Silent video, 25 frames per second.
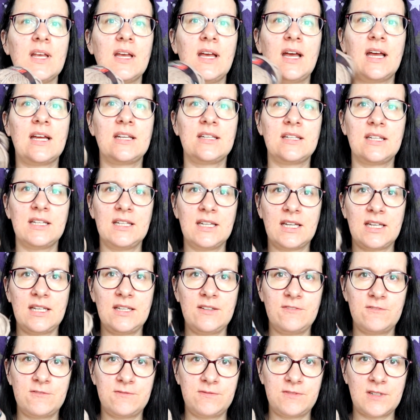And then
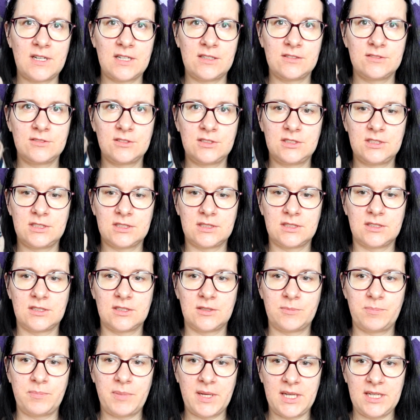I found
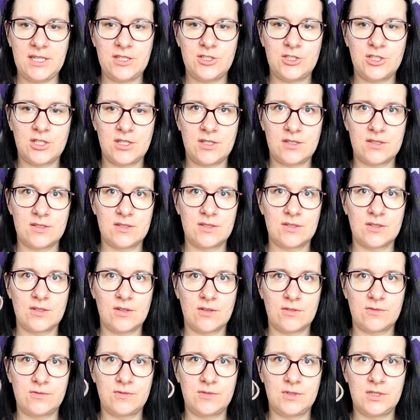the pages
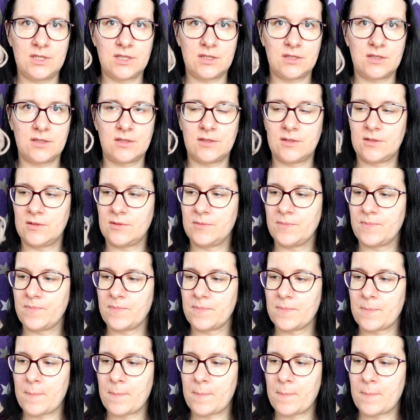of the